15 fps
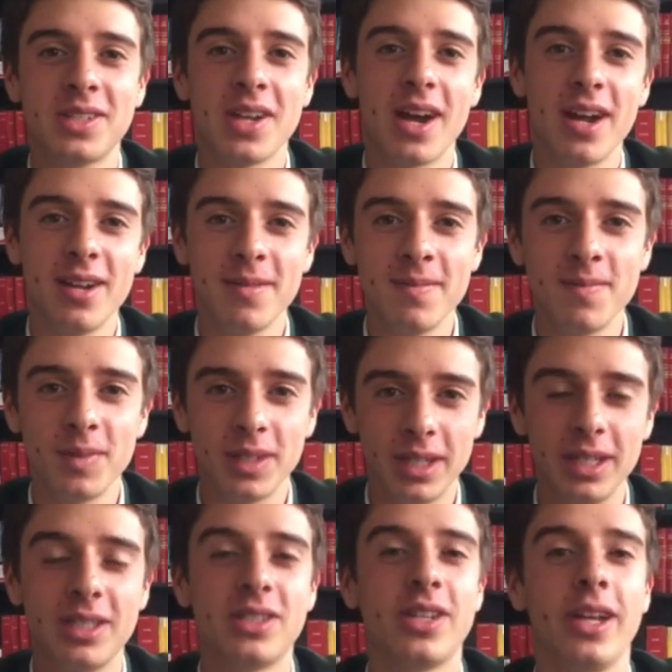time
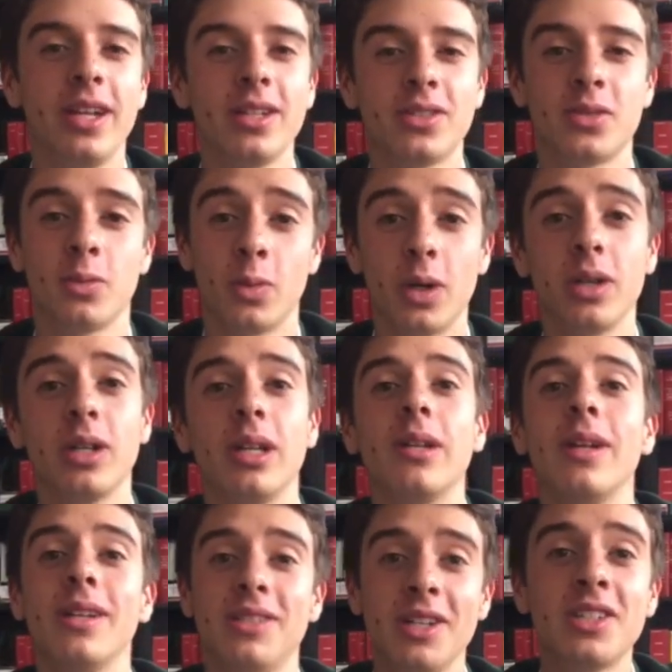it takes,
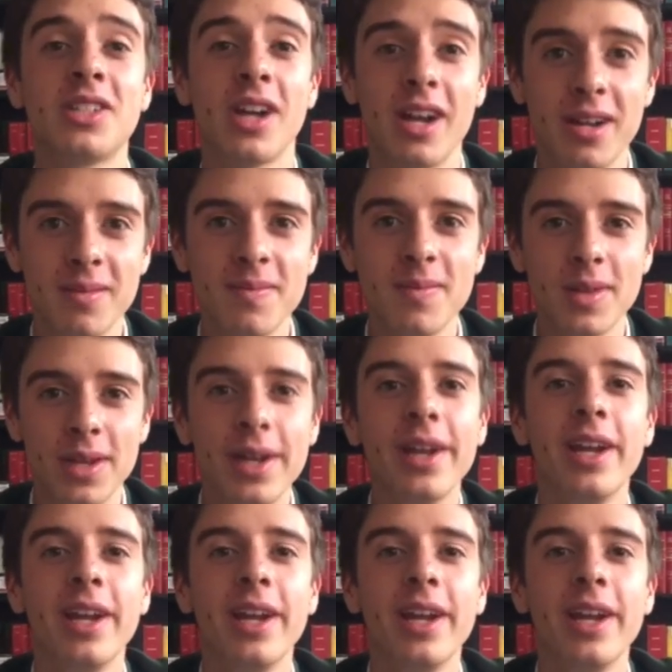is the time